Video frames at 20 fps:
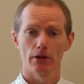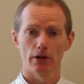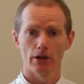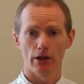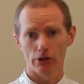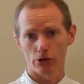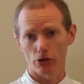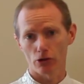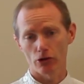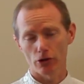
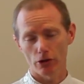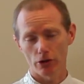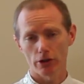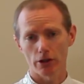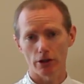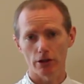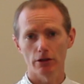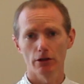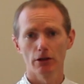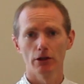And
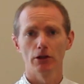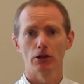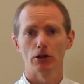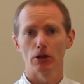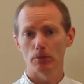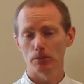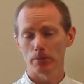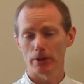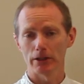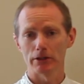chronic,
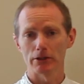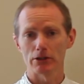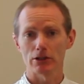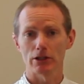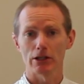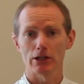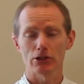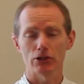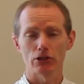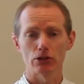a pain that's
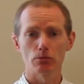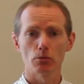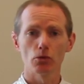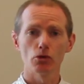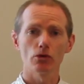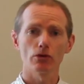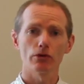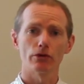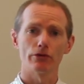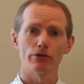lasted
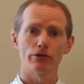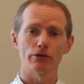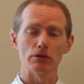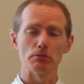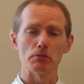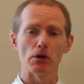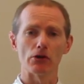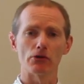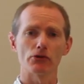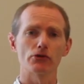more than 3
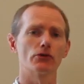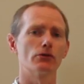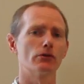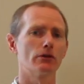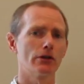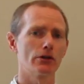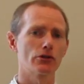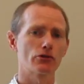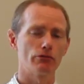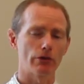months
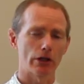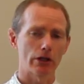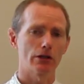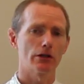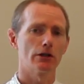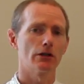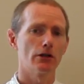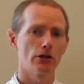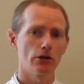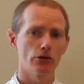or has
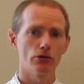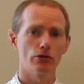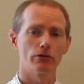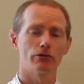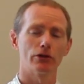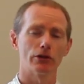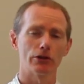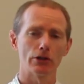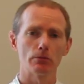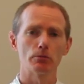recurred
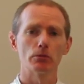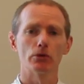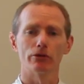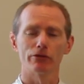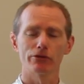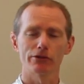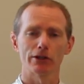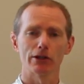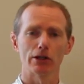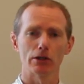over a number
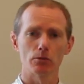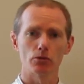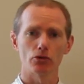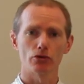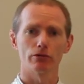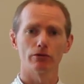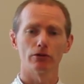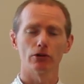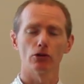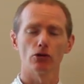of times
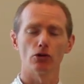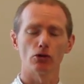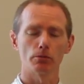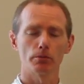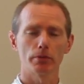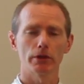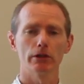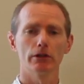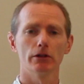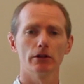over a long
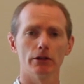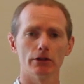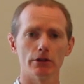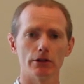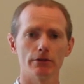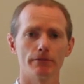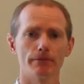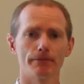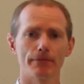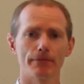period.